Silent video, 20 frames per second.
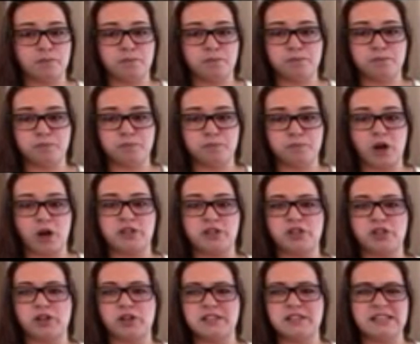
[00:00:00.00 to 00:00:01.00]
pressure
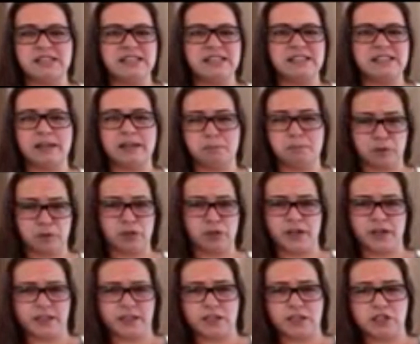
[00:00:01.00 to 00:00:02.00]
and teasing and
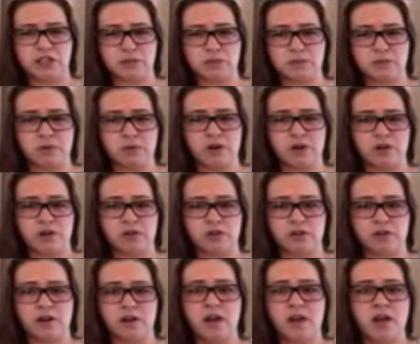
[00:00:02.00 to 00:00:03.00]
bullying that she was put under.
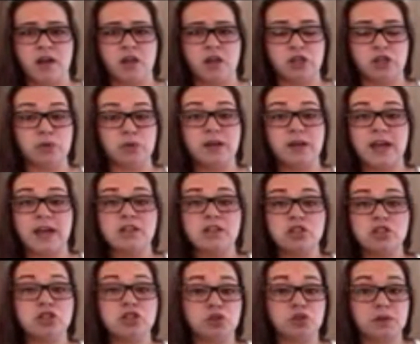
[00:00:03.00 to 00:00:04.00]
You can't
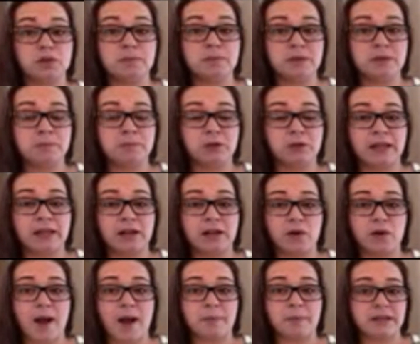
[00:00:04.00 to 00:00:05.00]
just treat people like
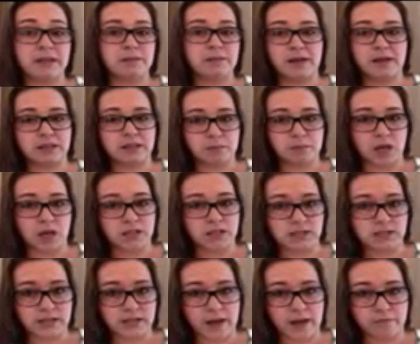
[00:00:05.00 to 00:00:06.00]
crap and expect them not to
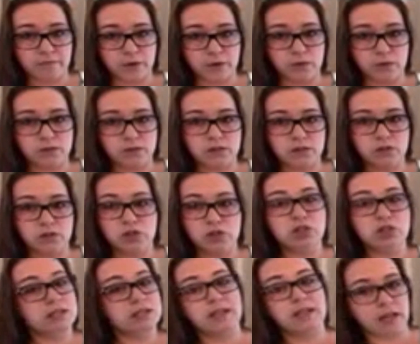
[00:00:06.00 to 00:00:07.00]
snap, folks. You
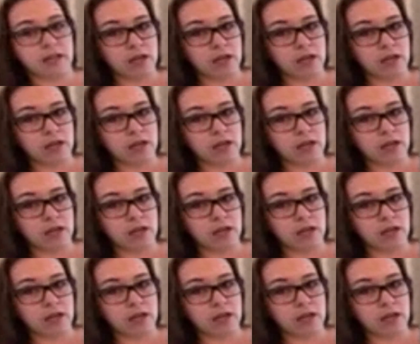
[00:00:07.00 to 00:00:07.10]
just can't.